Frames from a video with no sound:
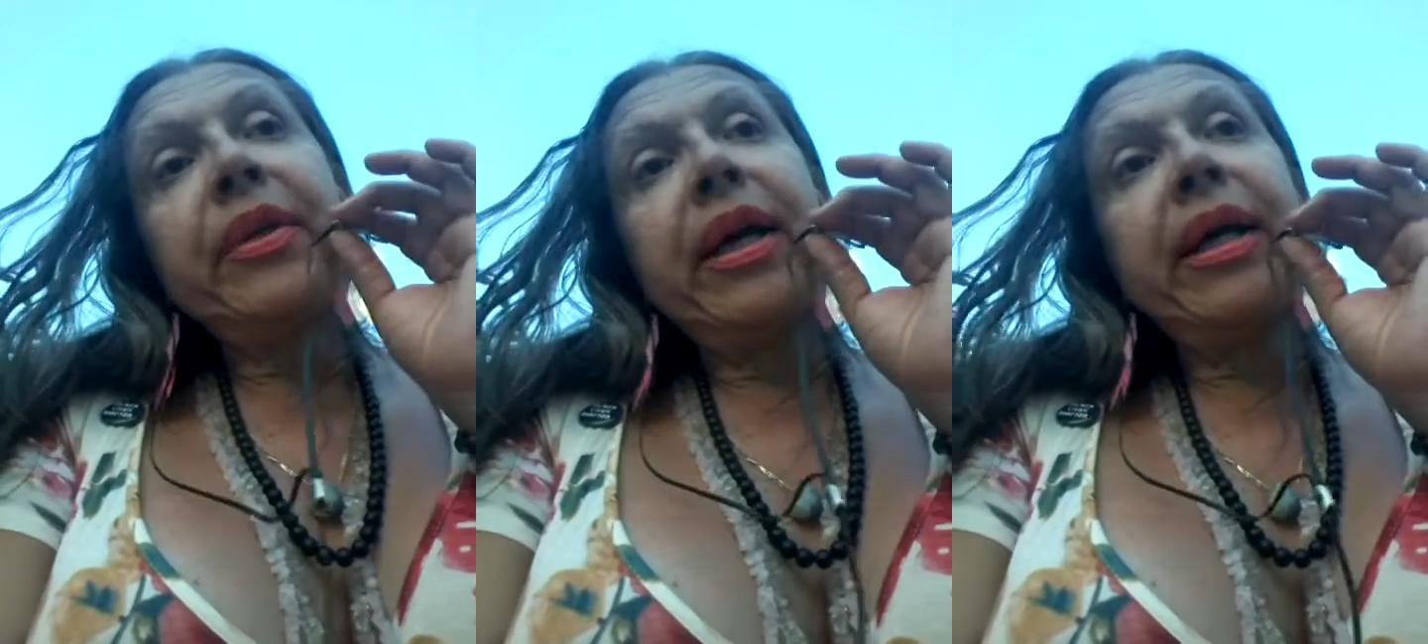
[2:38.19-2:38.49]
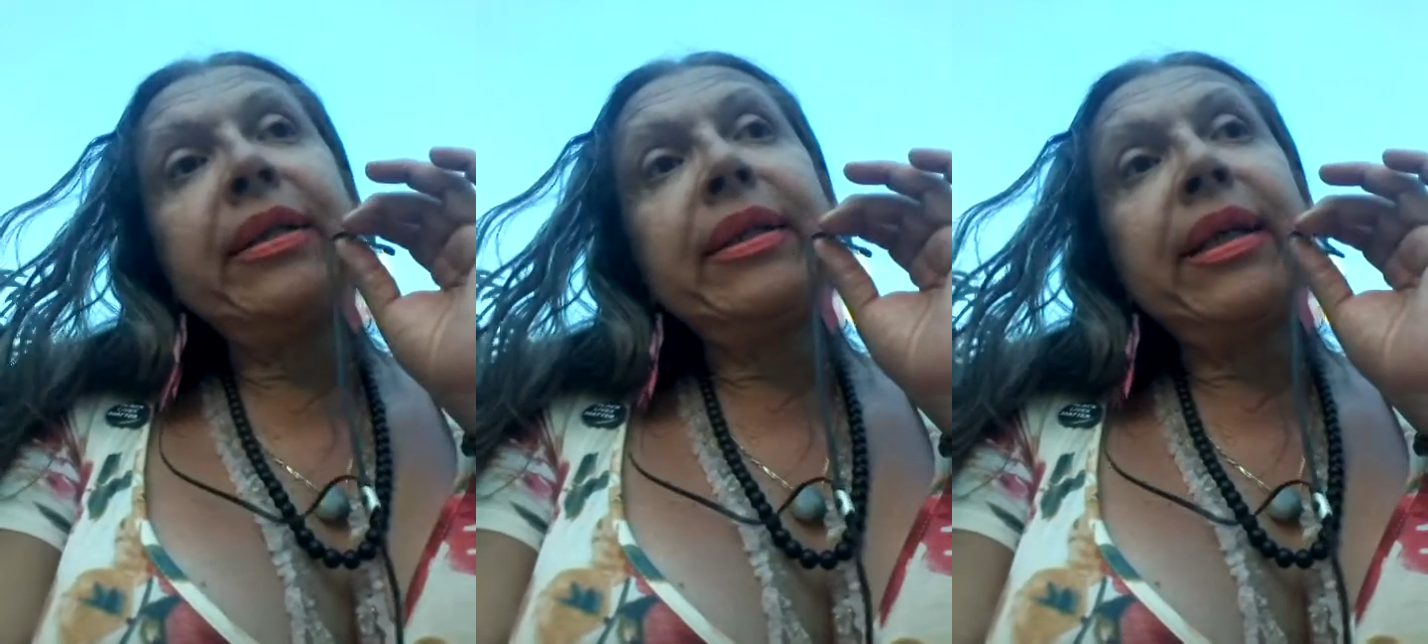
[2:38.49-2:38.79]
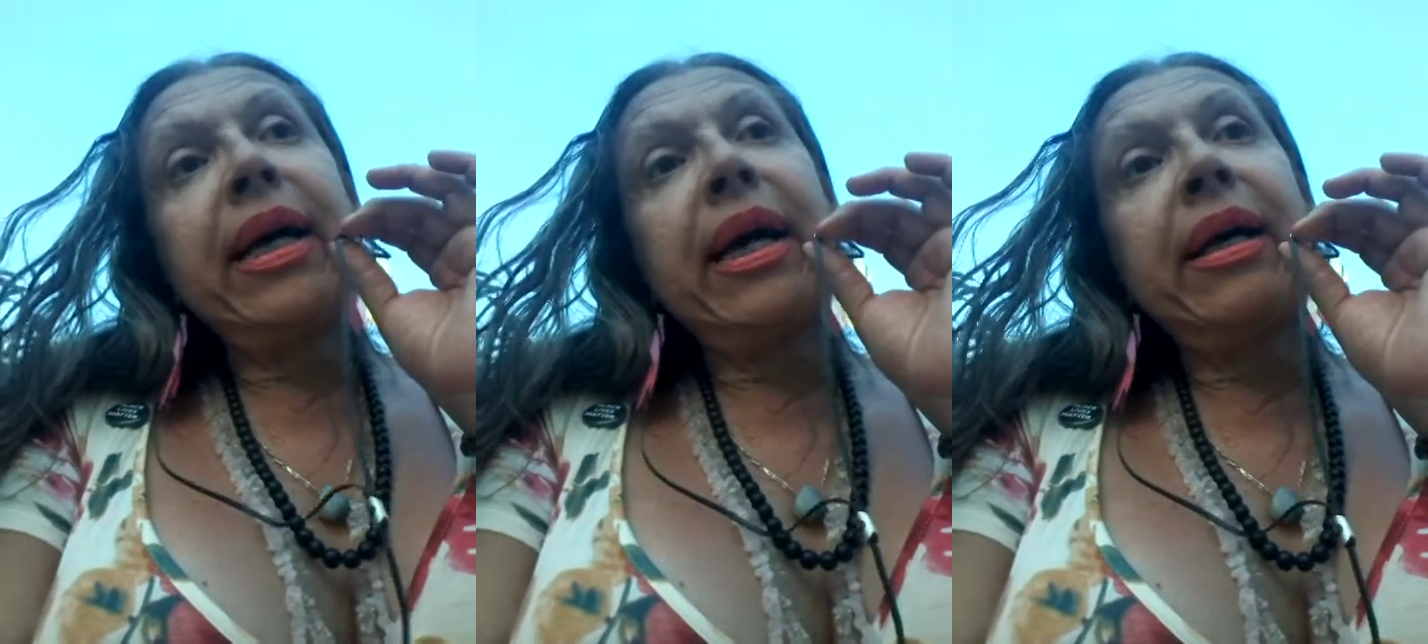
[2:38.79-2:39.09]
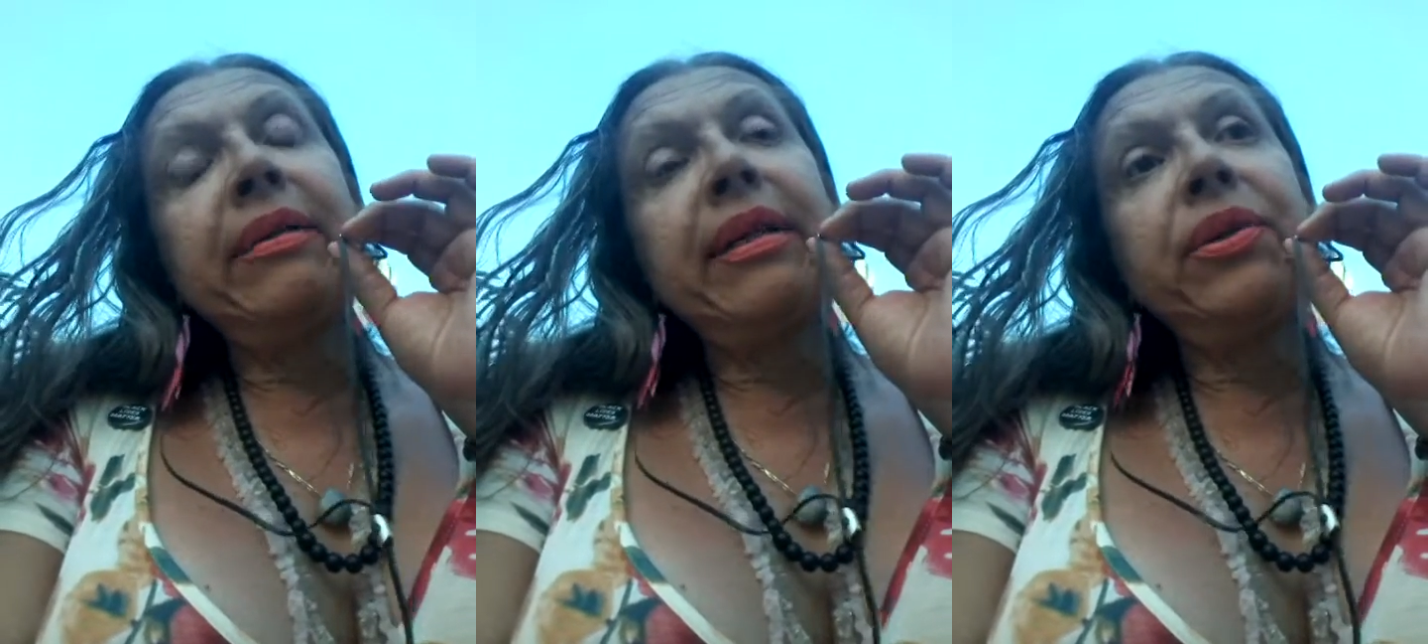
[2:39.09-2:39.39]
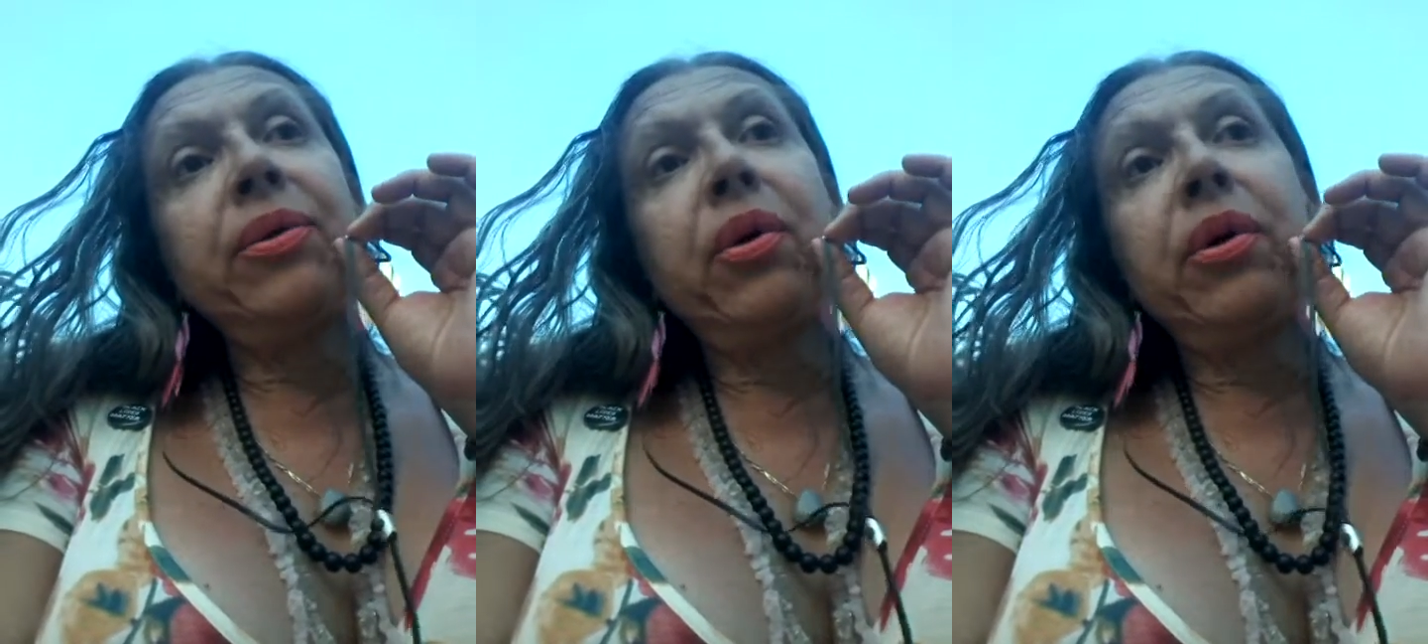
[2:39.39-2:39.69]
and they
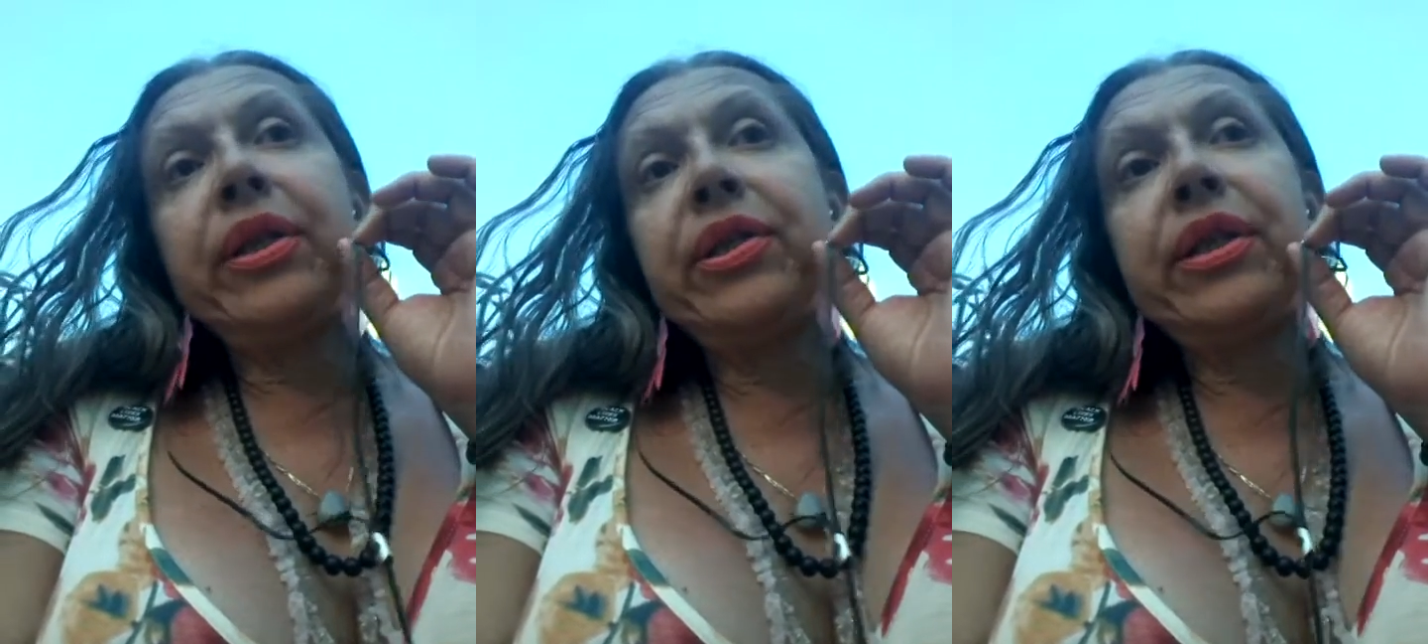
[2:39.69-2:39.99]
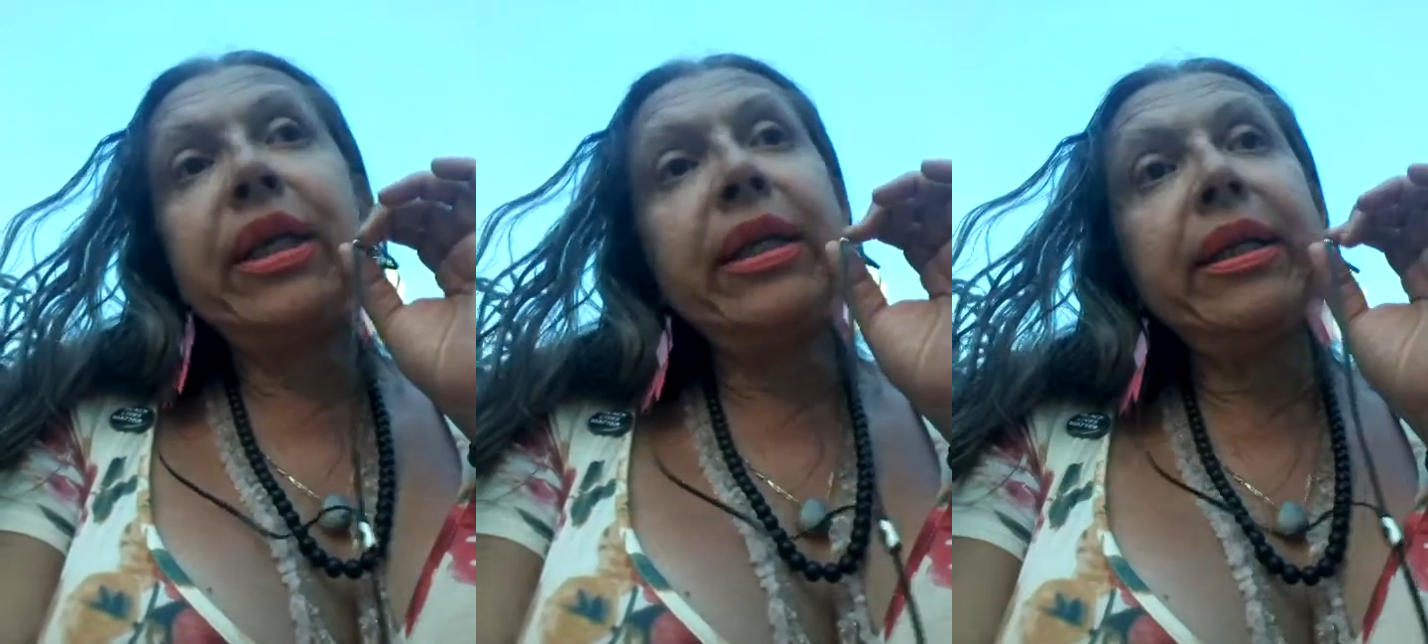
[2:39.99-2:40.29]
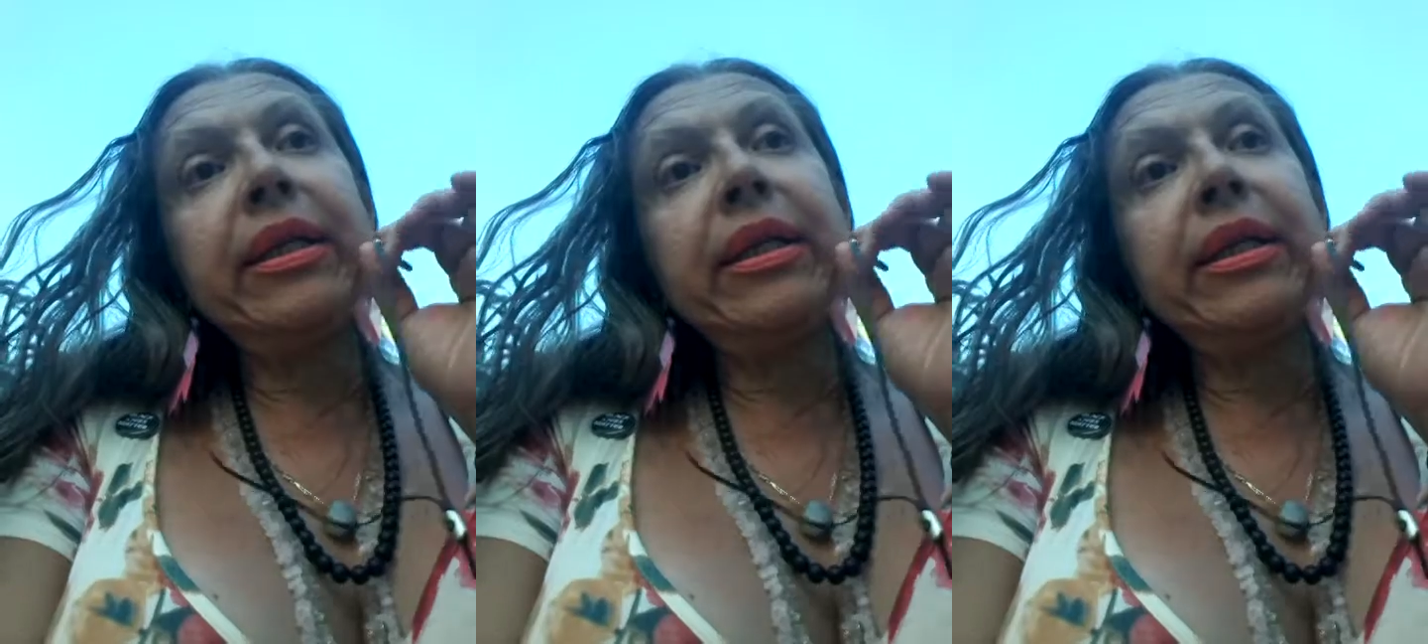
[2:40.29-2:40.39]
took all his shit.